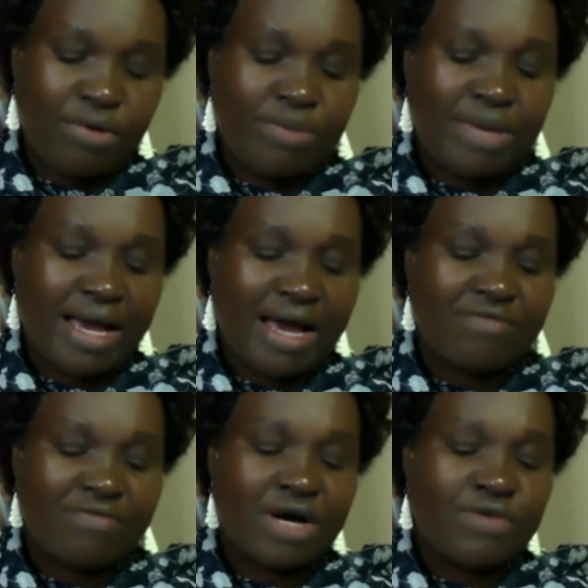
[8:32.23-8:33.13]
we may
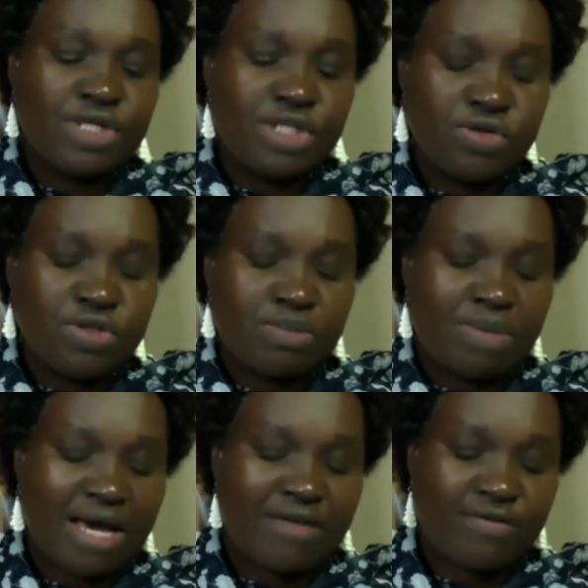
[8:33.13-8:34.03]
have a reduced
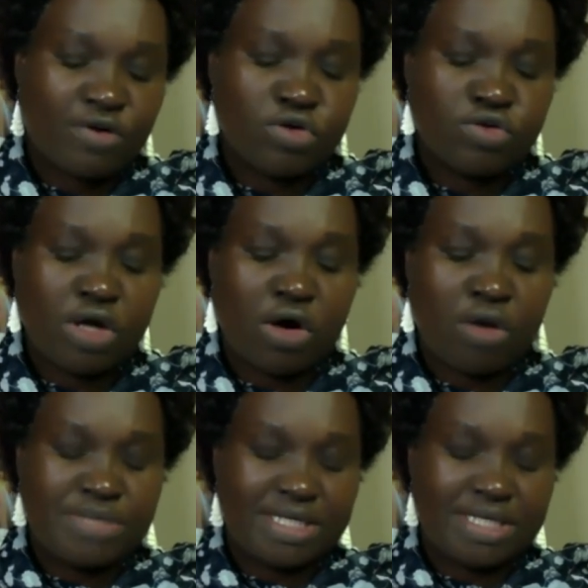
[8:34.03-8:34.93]
blood flow to the
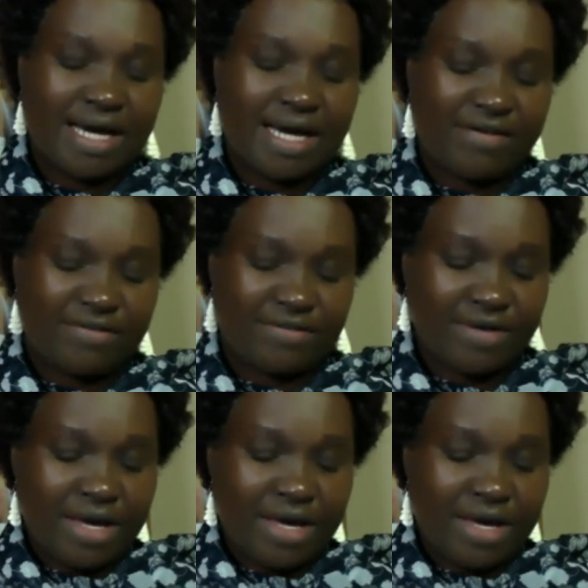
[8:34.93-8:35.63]
optic nerve.